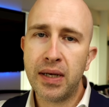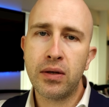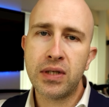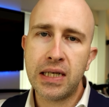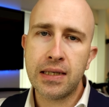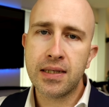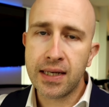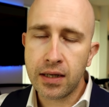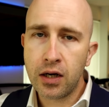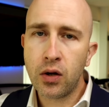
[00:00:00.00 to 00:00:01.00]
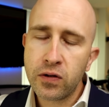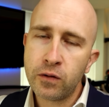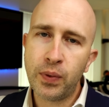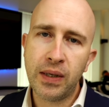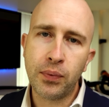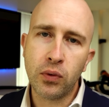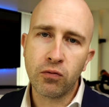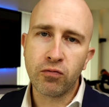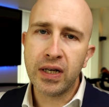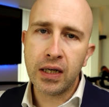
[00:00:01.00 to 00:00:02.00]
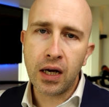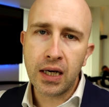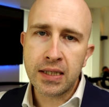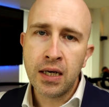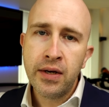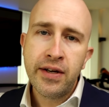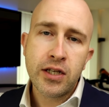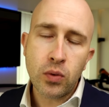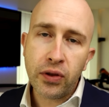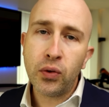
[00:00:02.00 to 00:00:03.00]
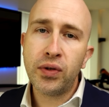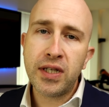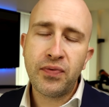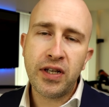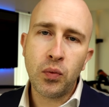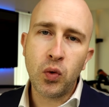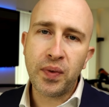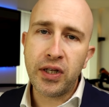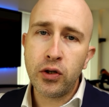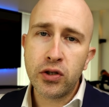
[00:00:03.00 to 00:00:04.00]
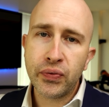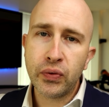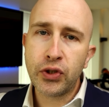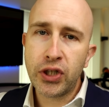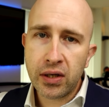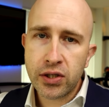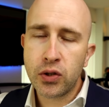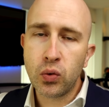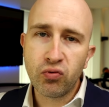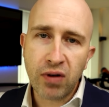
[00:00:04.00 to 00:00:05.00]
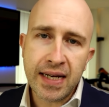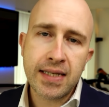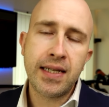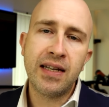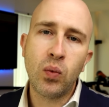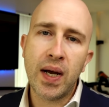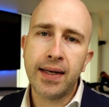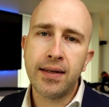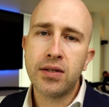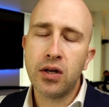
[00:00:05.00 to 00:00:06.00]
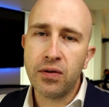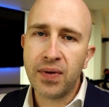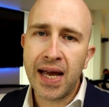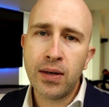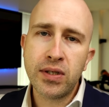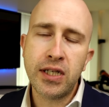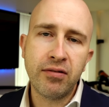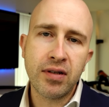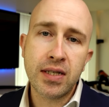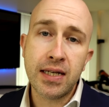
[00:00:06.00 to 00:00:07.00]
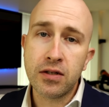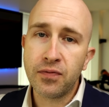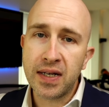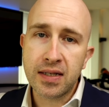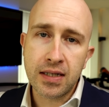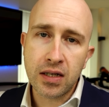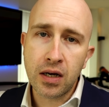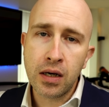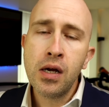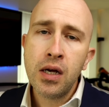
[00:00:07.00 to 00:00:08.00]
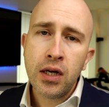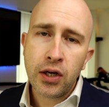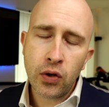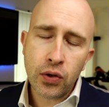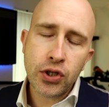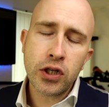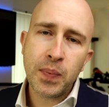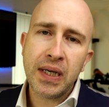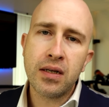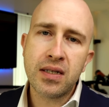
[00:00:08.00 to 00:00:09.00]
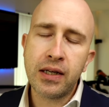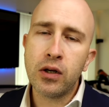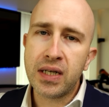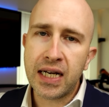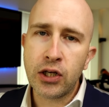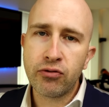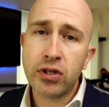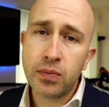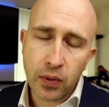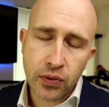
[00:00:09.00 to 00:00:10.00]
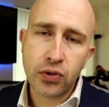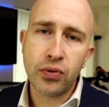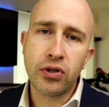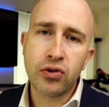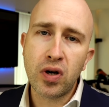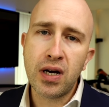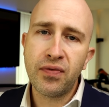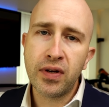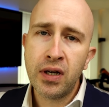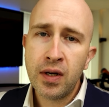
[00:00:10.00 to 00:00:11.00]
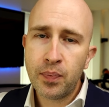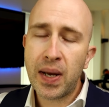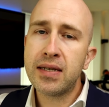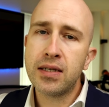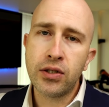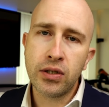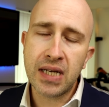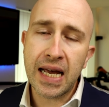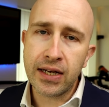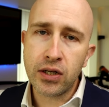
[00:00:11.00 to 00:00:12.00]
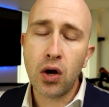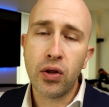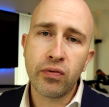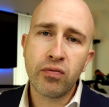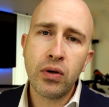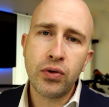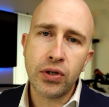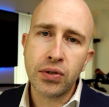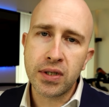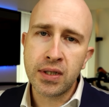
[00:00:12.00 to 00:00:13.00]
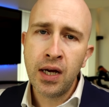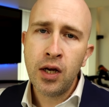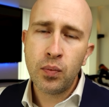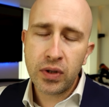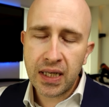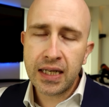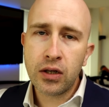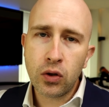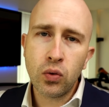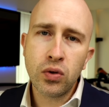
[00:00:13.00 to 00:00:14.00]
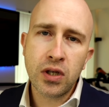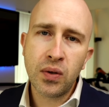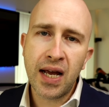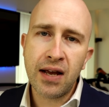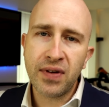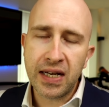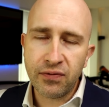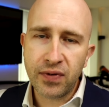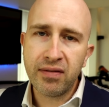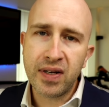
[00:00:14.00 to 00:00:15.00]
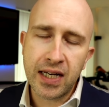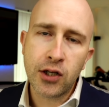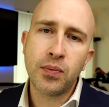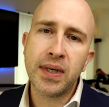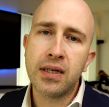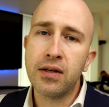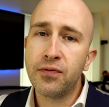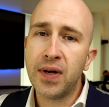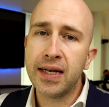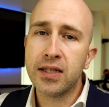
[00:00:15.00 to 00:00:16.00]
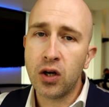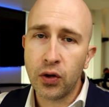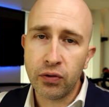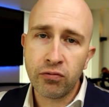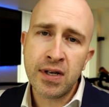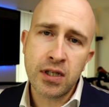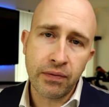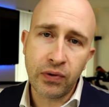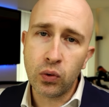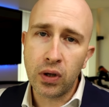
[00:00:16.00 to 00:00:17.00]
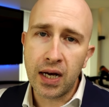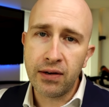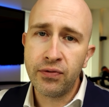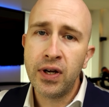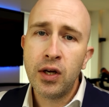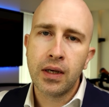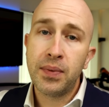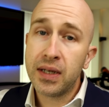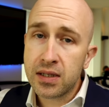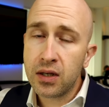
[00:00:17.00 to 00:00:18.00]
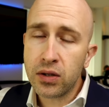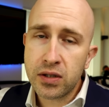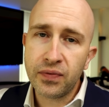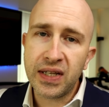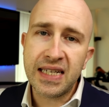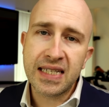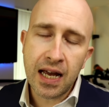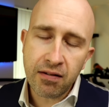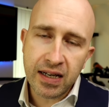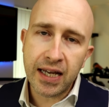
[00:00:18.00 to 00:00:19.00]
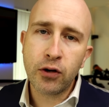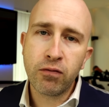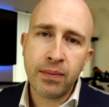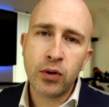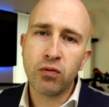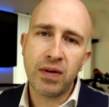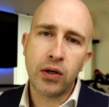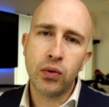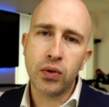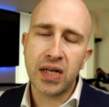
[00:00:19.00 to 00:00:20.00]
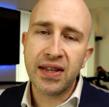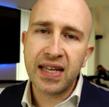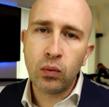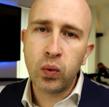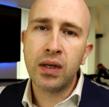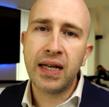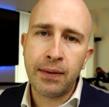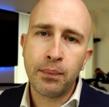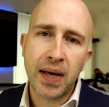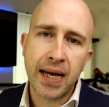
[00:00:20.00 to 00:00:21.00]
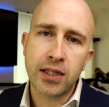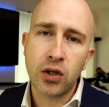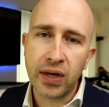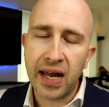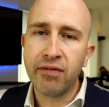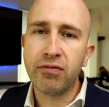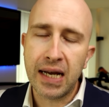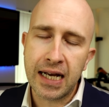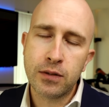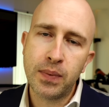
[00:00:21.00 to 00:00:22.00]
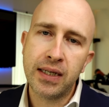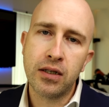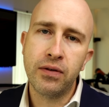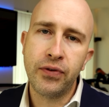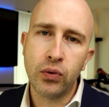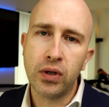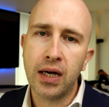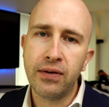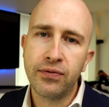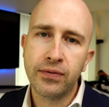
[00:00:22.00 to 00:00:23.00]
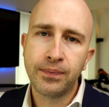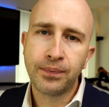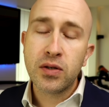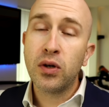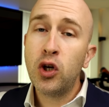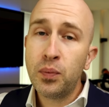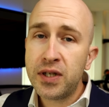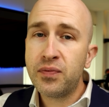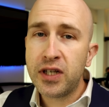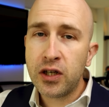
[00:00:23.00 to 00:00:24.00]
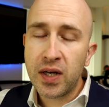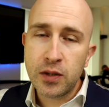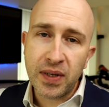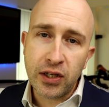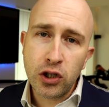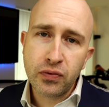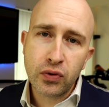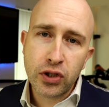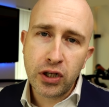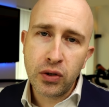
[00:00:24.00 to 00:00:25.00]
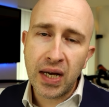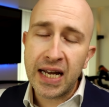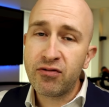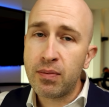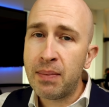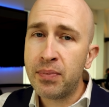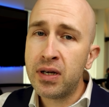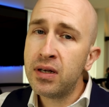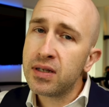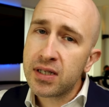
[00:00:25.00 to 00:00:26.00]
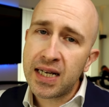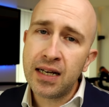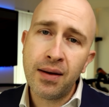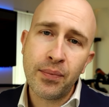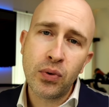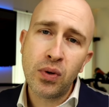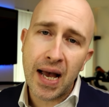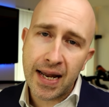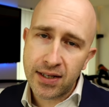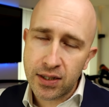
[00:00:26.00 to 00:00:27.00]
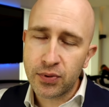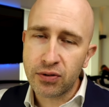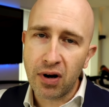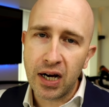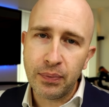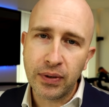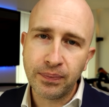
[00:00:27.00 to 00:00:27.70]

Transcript: penalties than a lot of people realise. So I thought this video would be useful just to raise the awareness of how serious these offences are. Not just because they are dangerous both to the driver, passengers and other road users, but they can also have a very detrimental effect on the rest of your life because lots of these carry a criminal record and they will impact on every aspect of your life. So I hope this video has been useful to you and remember, stay humble and subscribe.